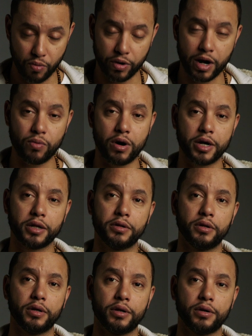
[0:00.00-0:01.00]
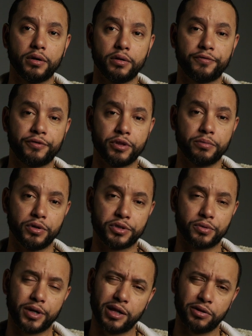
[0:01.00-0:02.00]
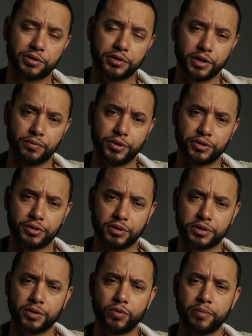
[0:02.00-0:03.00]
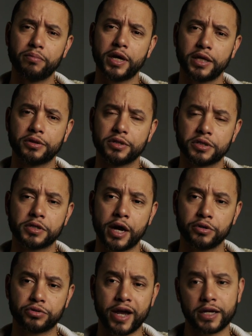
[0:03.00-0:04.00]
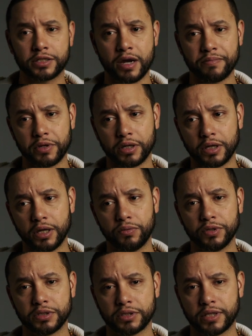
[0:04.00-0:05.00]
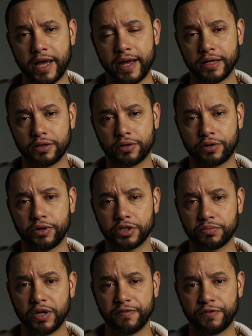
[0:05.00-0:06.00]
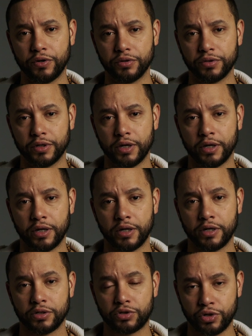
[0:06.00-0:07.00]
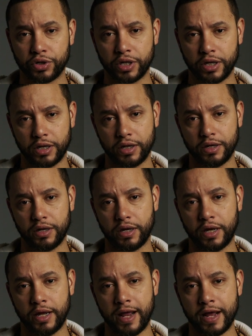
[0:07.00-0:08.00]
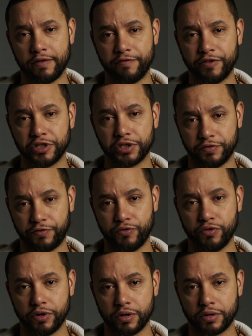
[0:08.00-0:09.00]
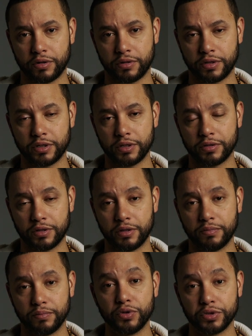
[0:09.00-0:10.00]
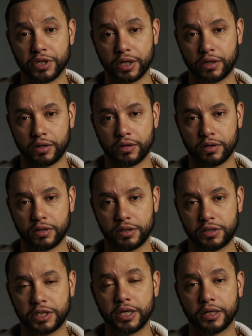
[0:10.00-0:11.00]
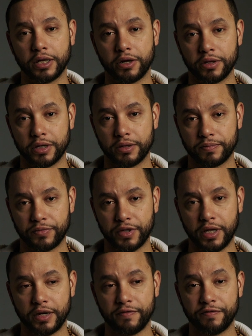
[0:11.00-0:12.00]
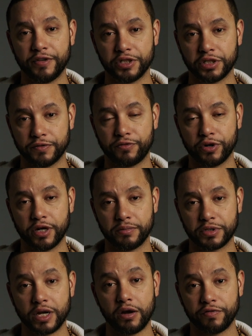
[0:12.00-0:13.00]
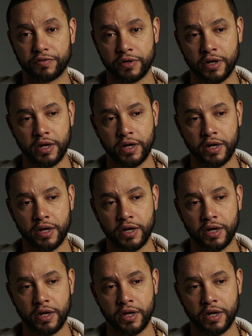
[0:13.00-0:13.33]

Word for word: What I wanted for the music, when I looked at the original and said, what made this soundtrack something? It was that Curtis Mayfield took it and had a vision for the, the music singularly. He had a vision for himself.